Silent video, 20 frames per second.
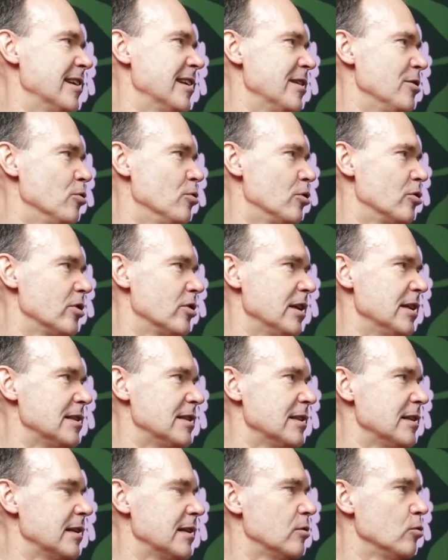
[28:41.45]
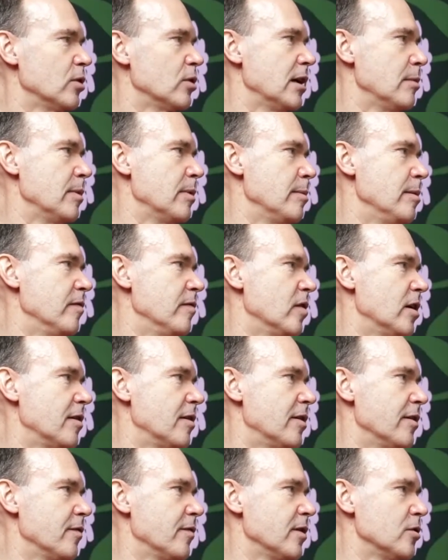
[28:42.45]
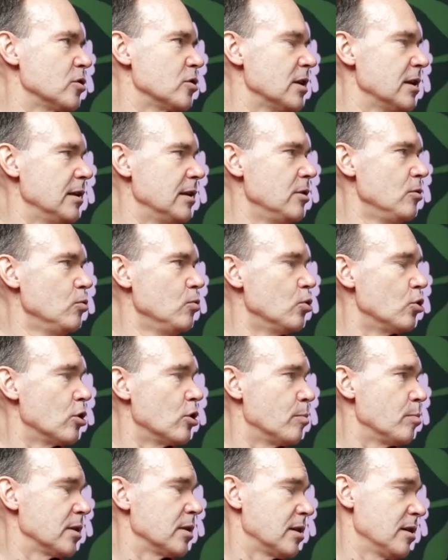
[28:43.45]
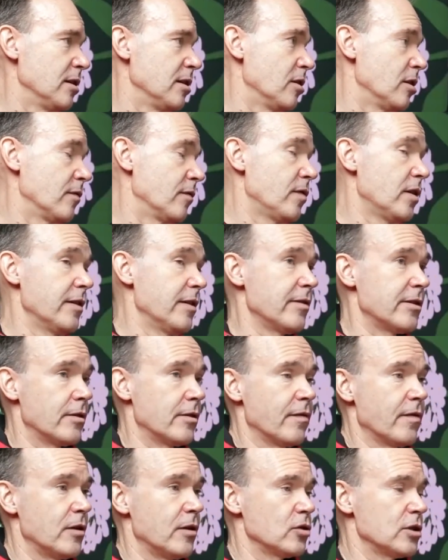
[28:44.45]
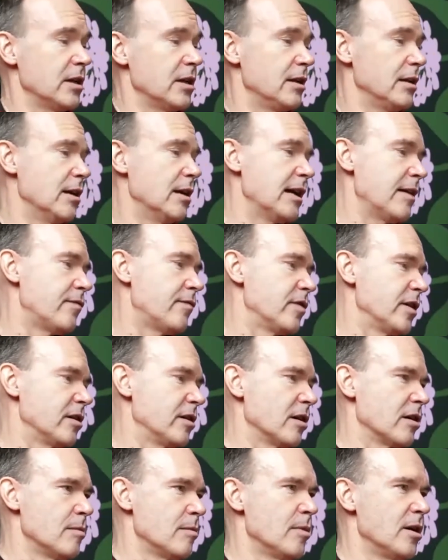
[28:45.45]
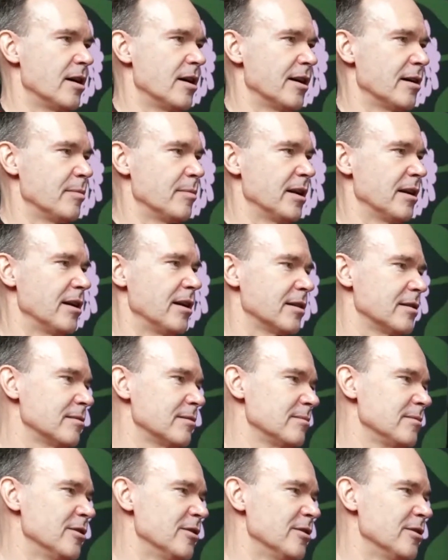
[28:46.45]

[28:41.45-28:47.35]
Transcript: hey, you're crazy, that, okay, maybe 500,000 in Europe, but like 500,000 in Africa, come on. I mean, like,